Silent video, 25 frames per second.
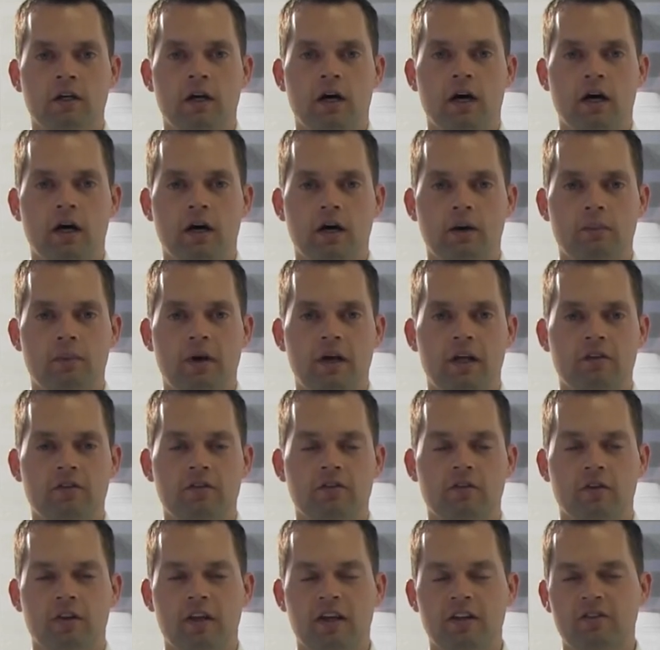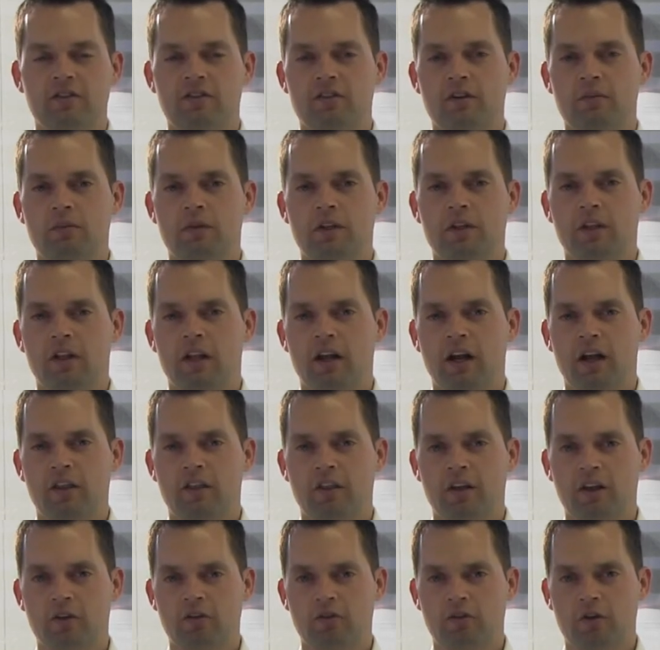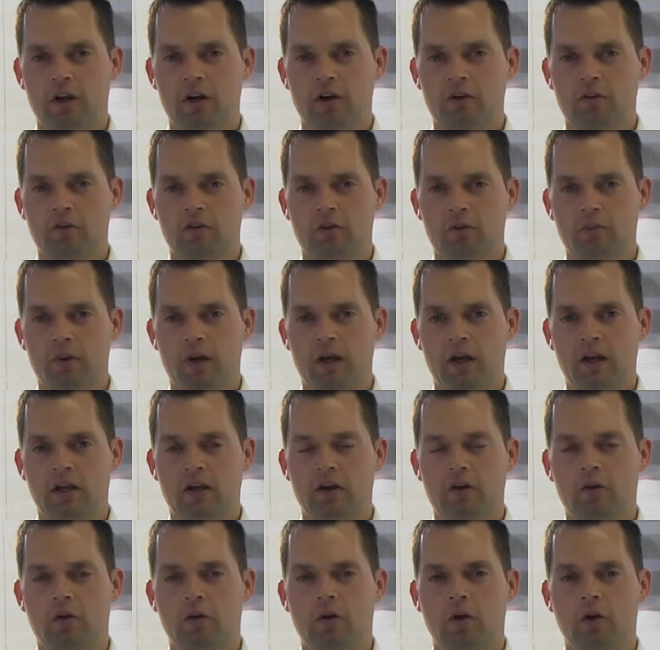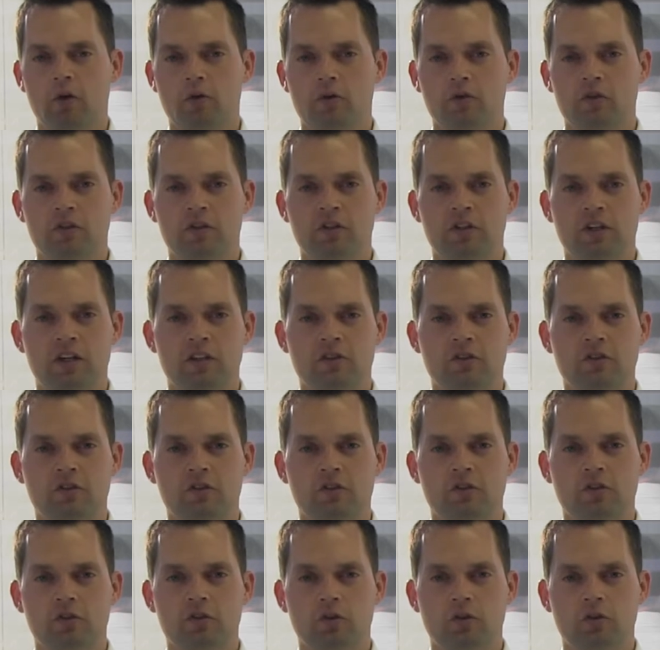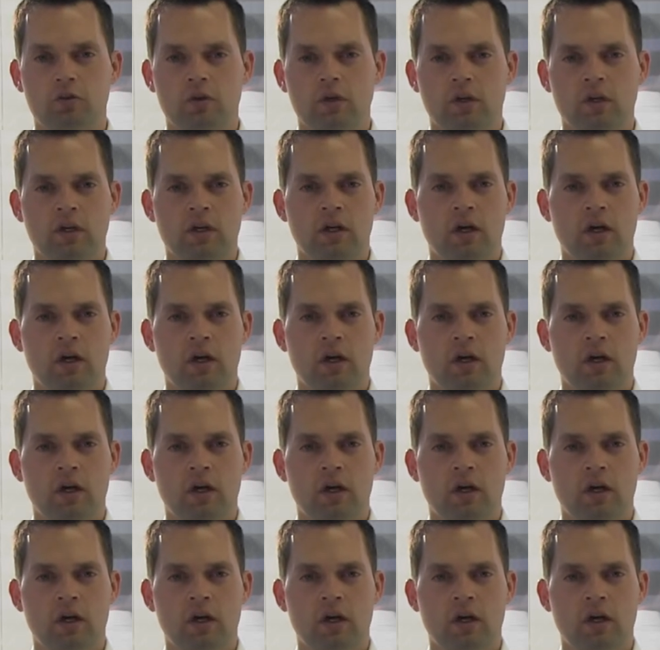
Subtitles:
And so that's something that I think traders are paying close attention to.